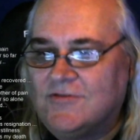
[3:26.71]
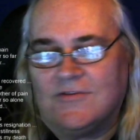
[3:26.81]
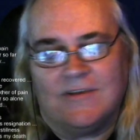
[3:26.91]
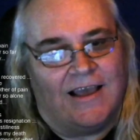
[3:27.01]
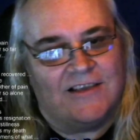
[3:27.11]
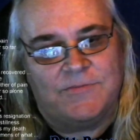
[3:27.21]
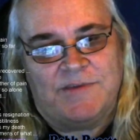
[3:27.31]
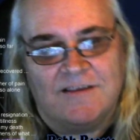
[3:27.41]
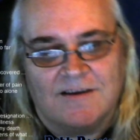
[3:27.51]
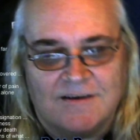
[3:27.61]
Just, it has to
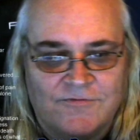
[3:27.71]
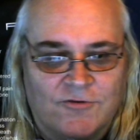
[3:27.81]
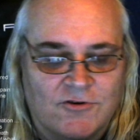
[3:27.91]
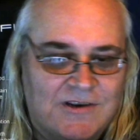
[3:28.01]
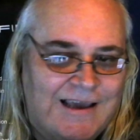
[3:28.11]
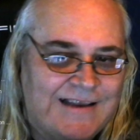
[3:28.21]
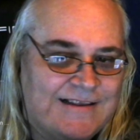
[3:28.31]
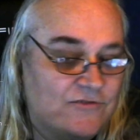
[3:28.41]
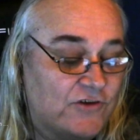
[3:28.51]
be done, unfortunately.